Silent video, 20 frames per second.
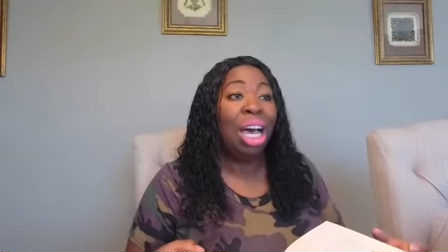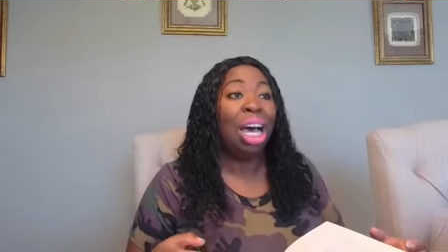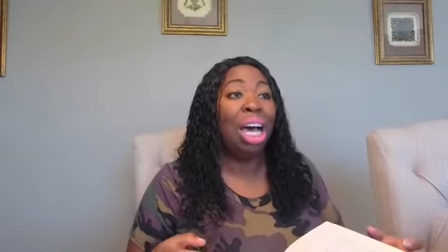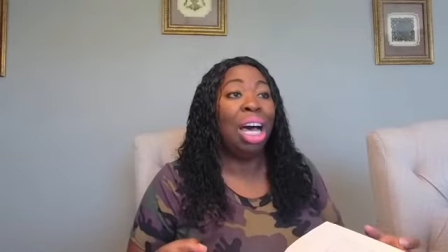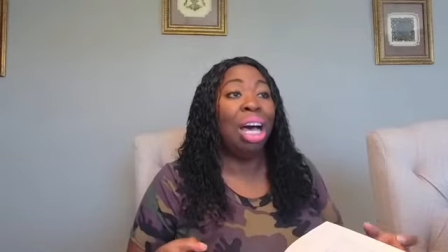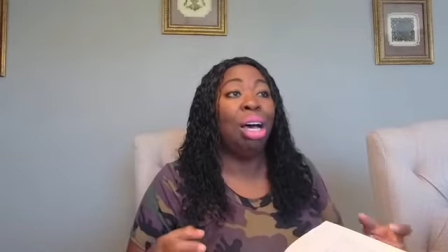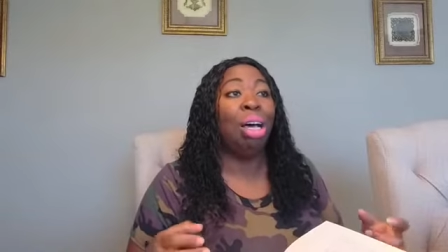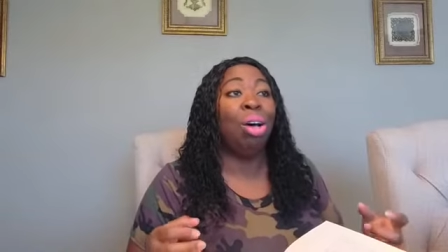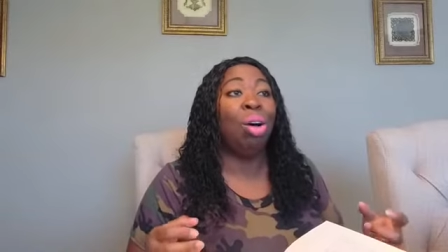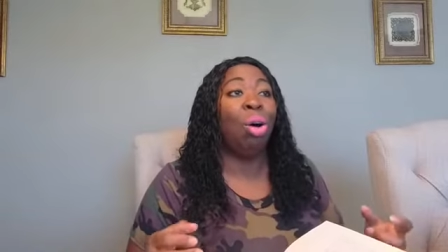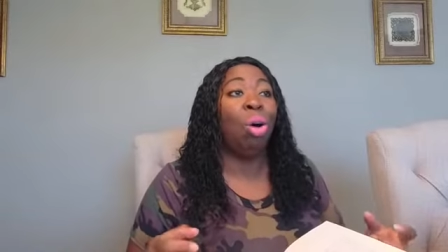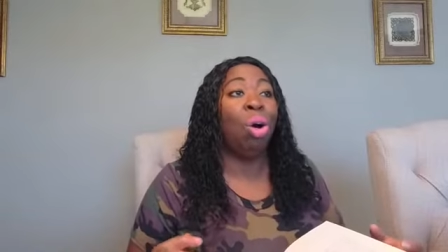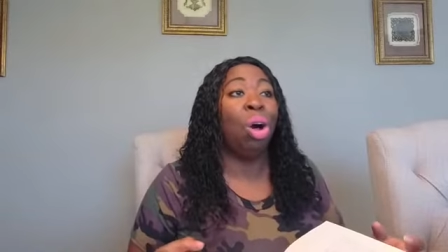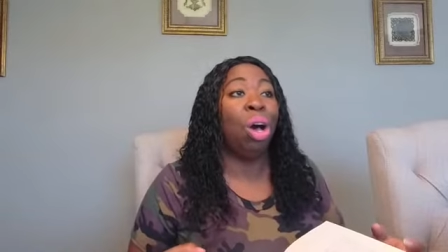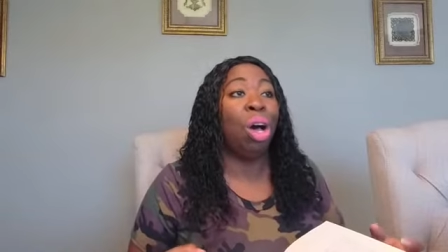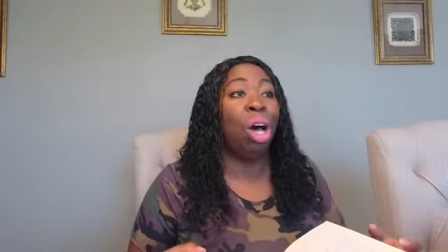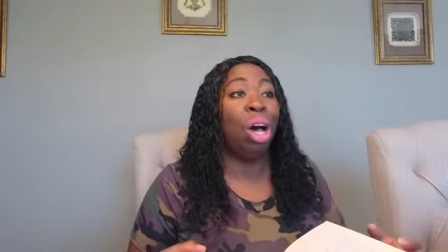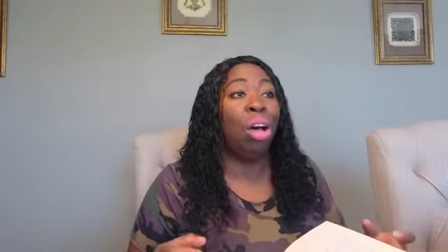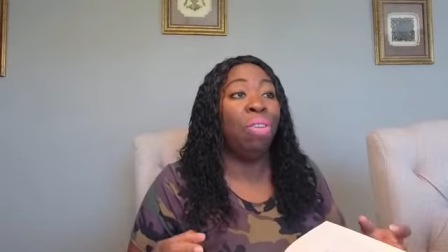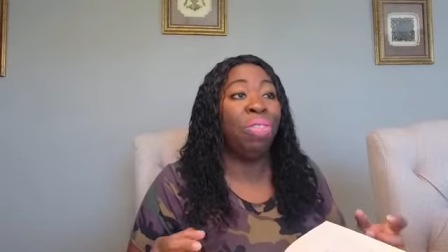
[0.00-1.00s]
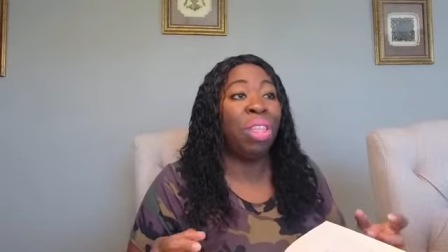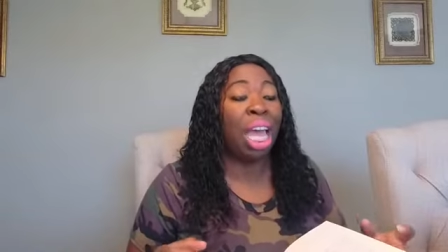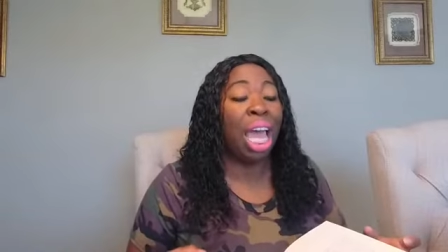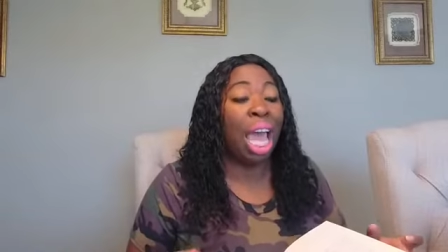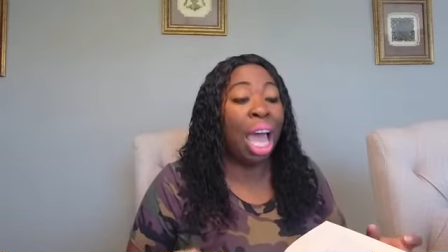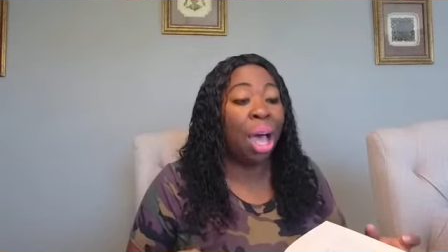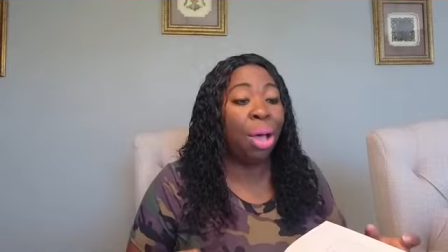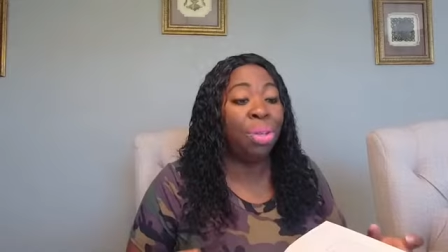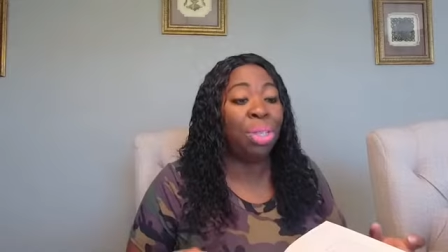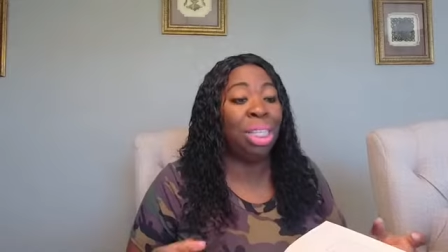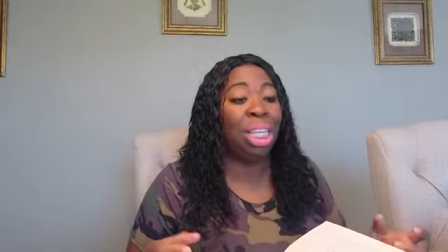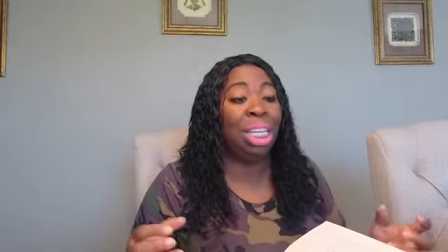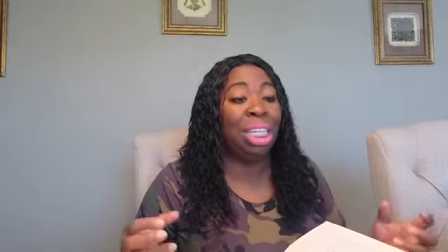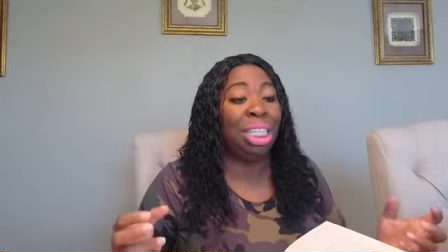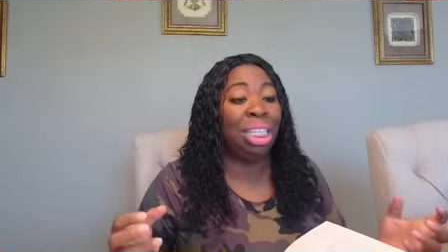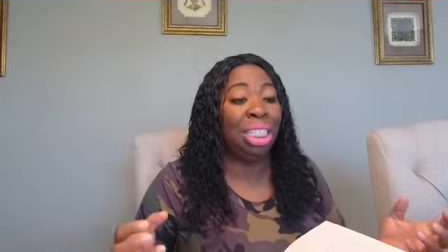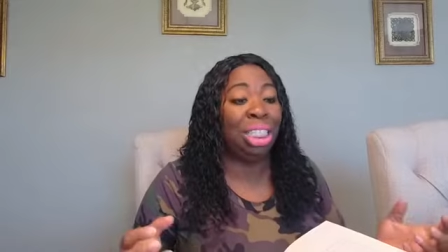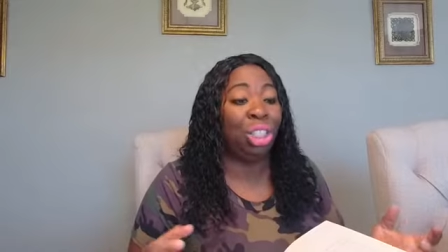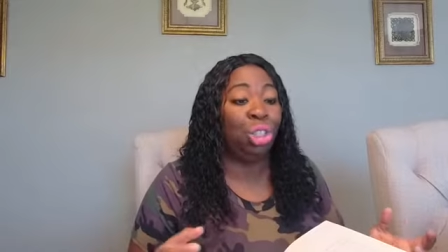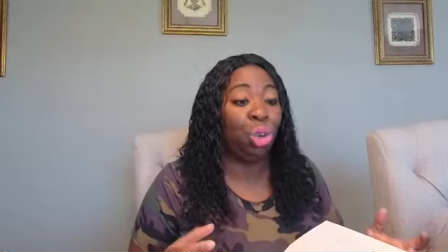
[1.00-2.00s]
uh, uh of the house and
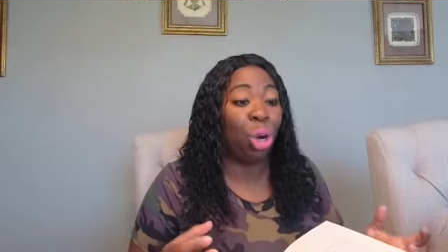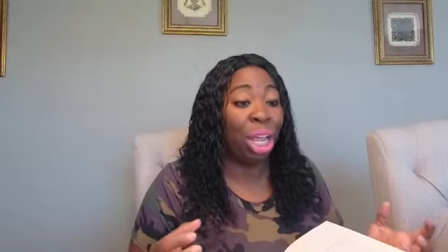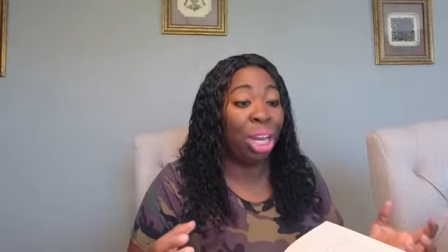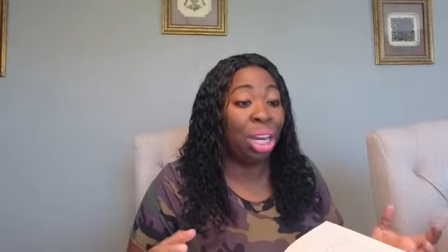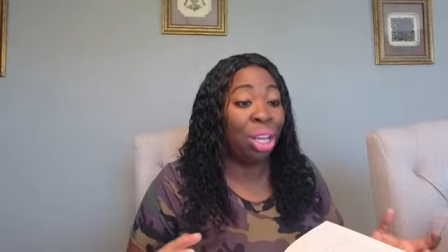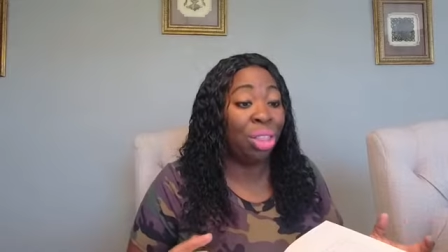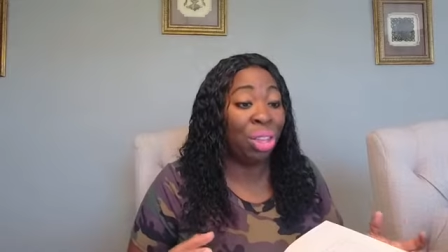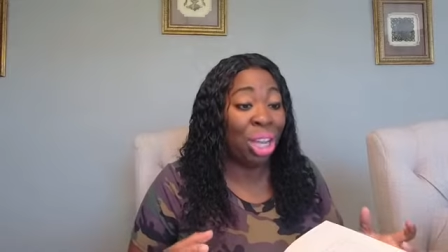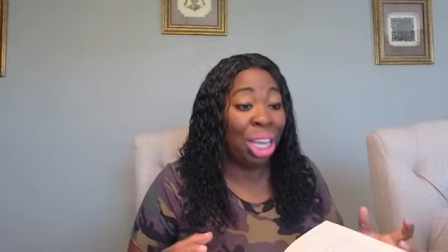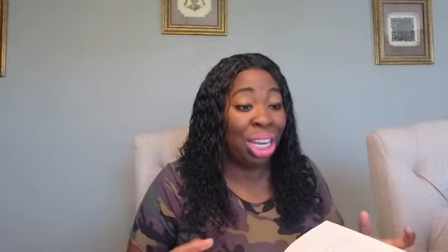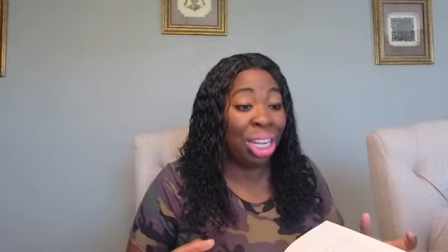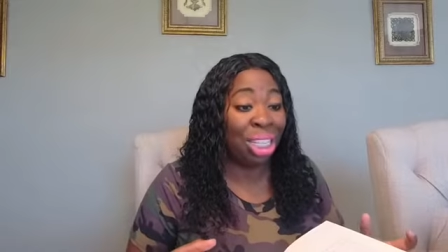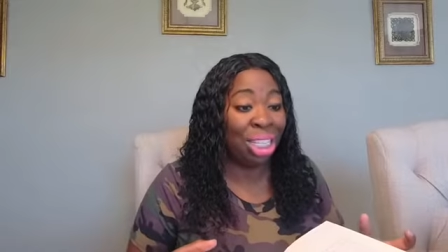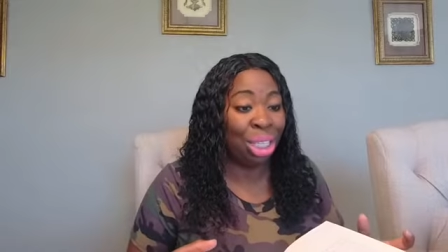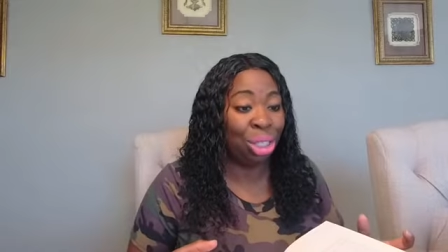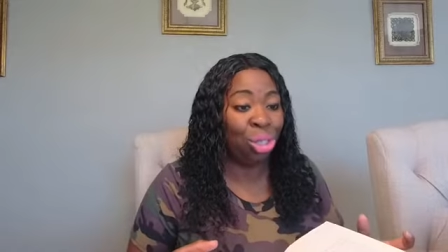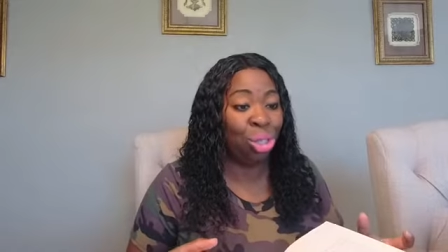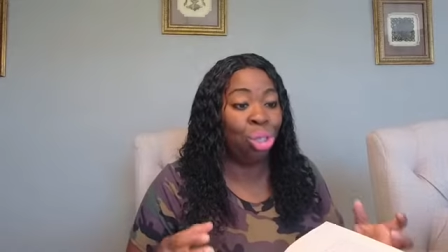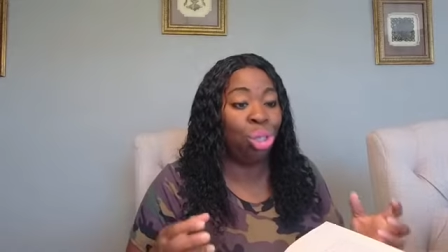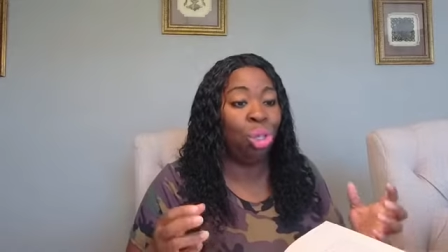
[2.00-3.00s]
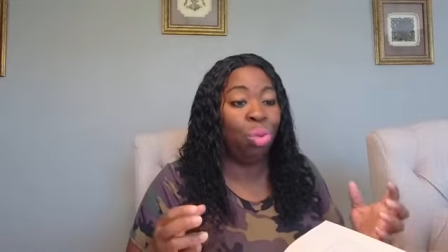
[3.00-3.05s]
train other intercessors.